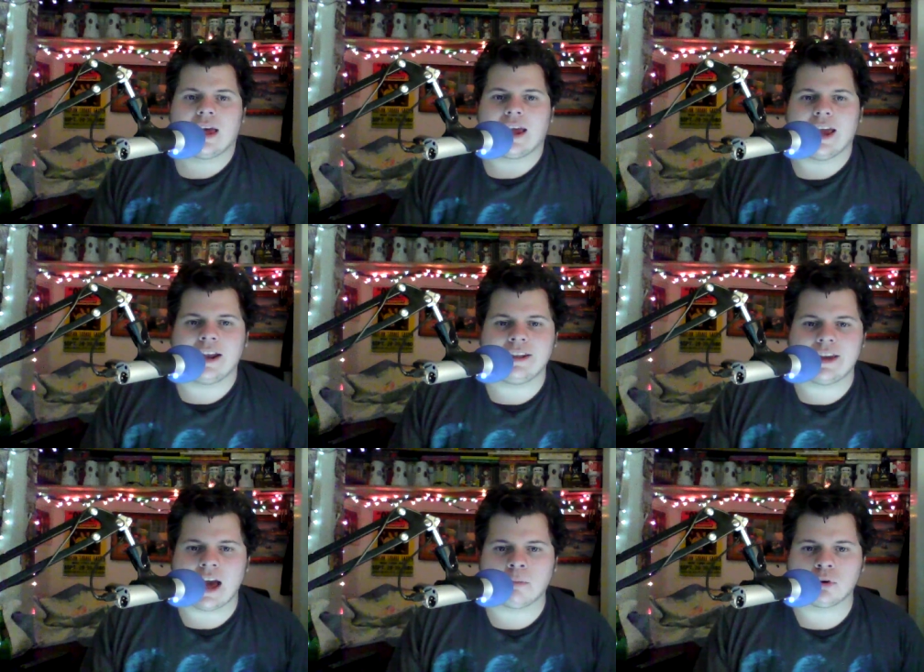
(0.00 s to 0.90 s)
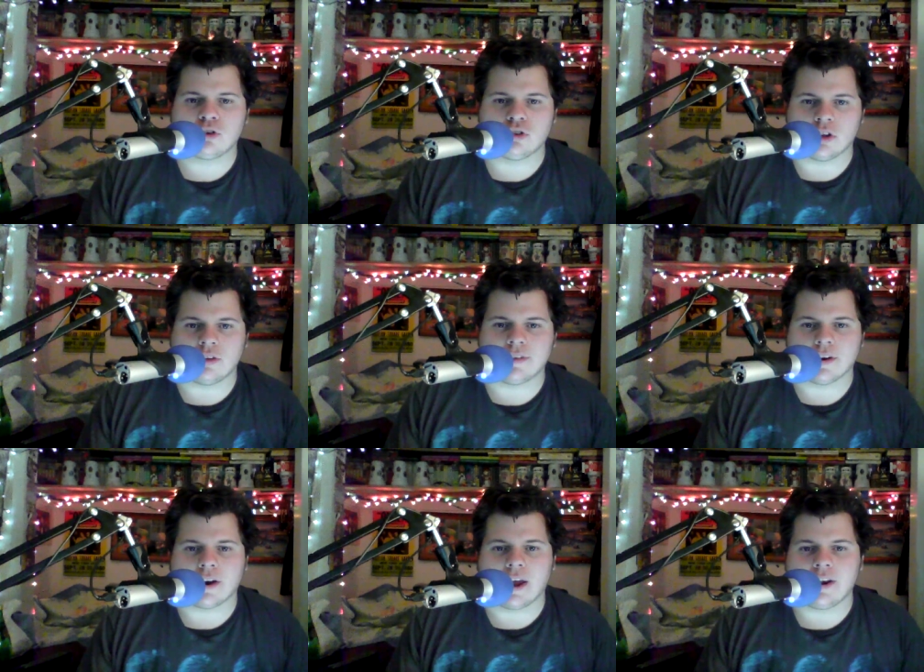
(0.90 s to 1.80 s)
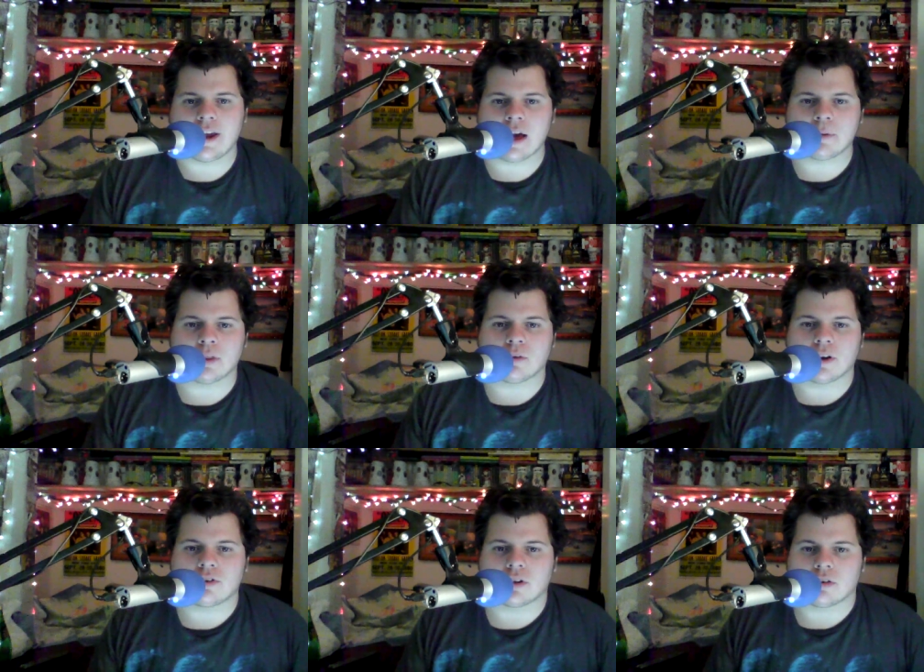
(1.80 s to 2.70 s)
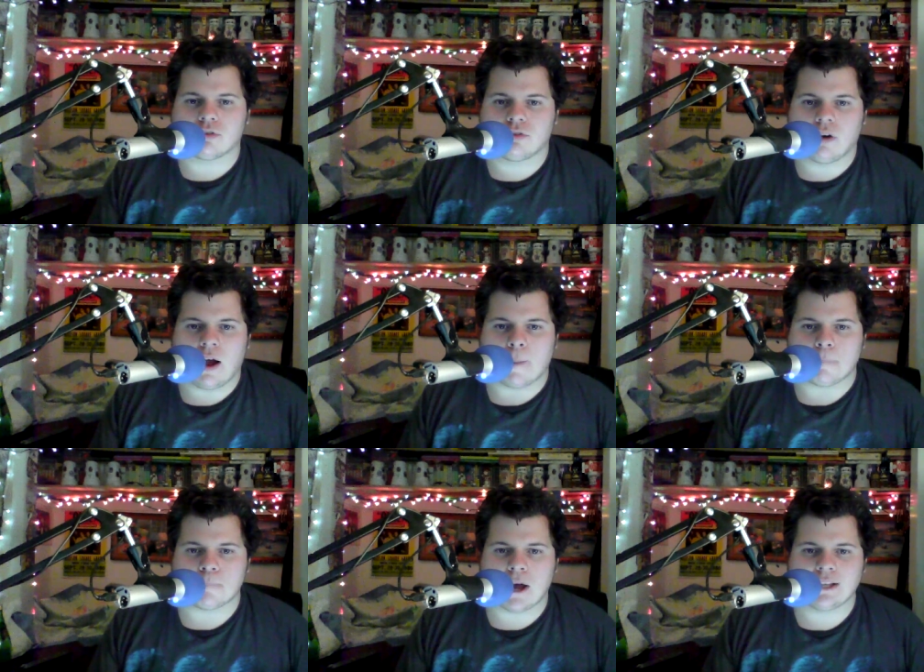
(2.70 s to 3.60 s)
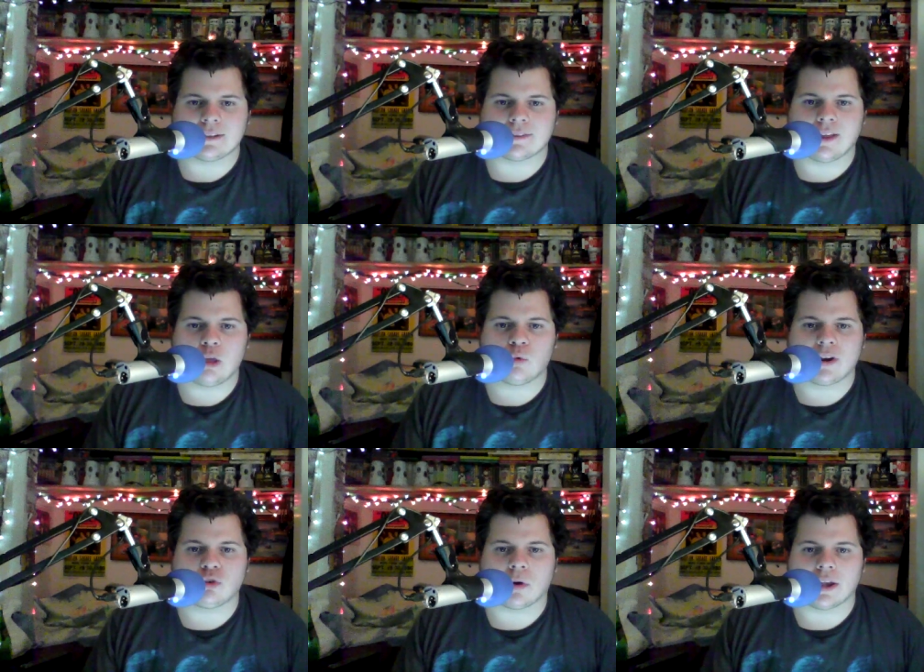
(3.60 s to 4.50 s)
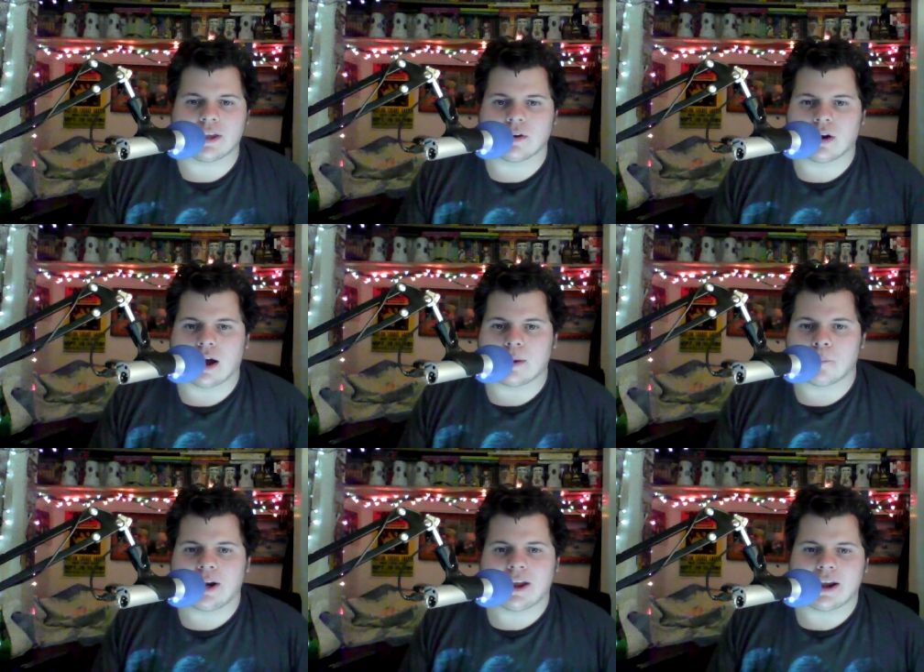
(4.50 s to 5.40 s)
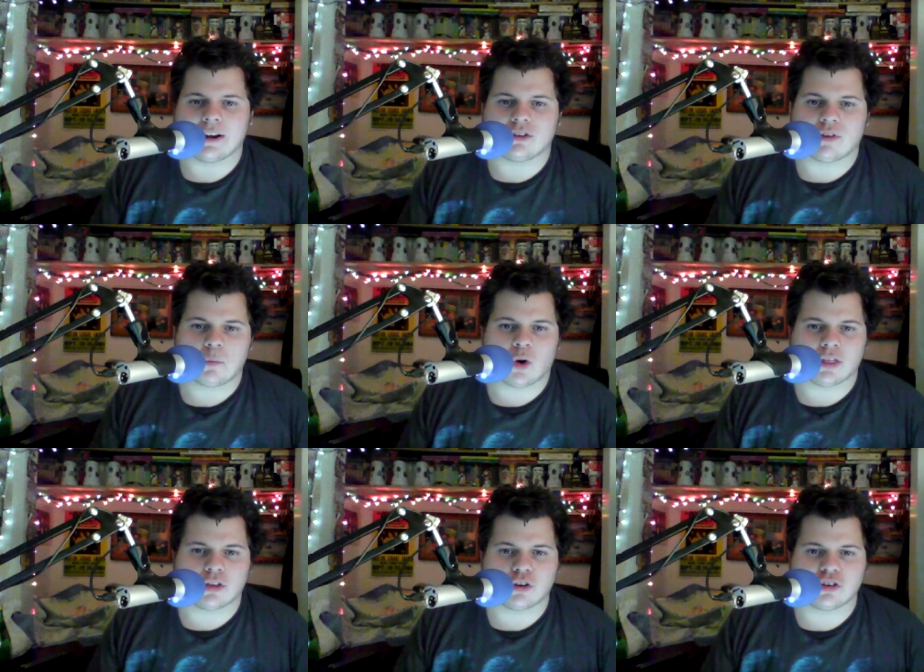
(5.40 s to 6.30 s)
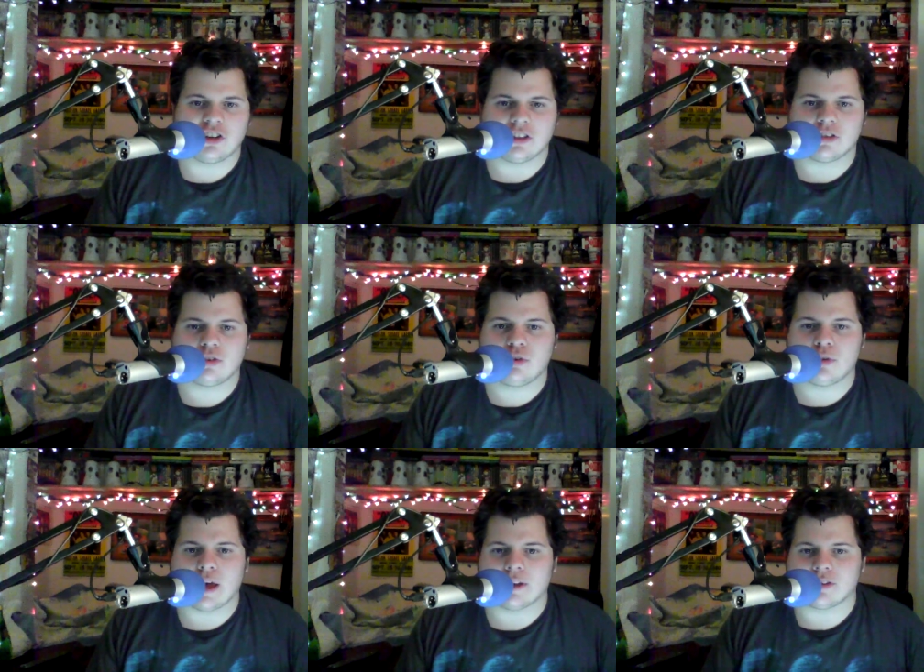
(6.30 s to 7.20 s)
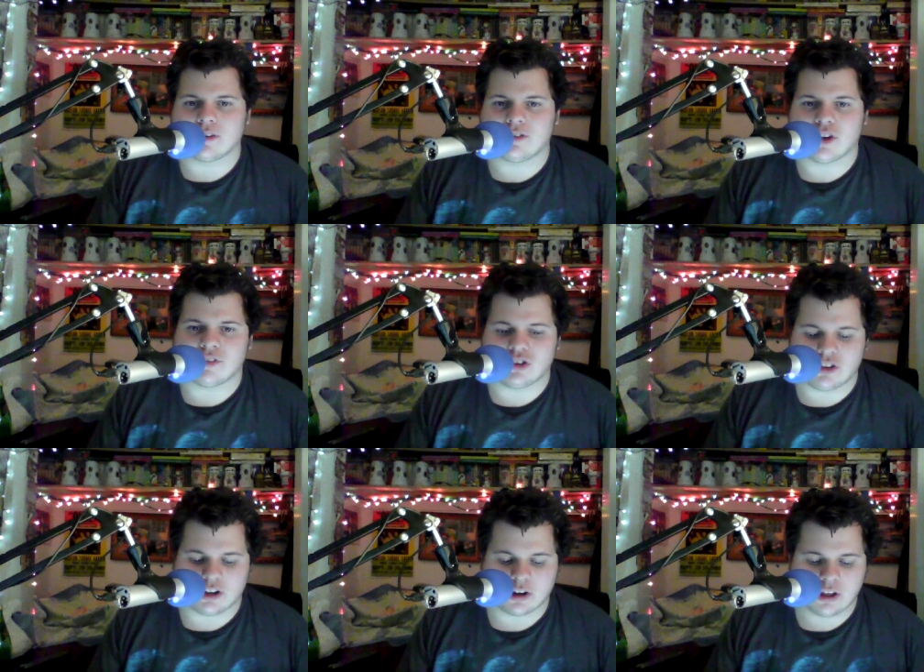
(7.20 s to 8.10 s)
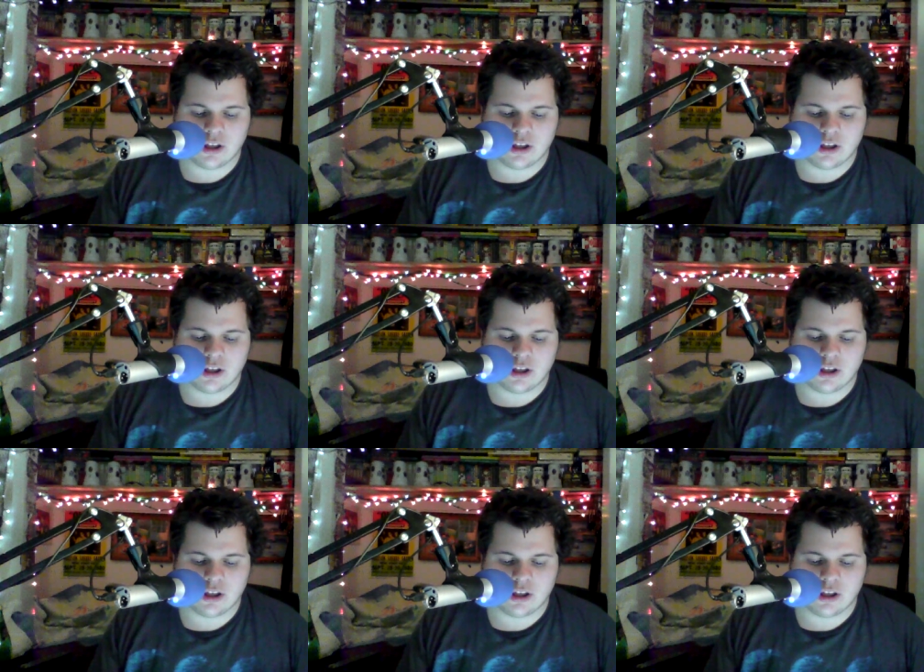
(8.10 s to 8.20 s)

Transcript: Handicapper Steve here, handicapping the racing from Monticello Raceway here on Monday. It is February the 13th, 2017.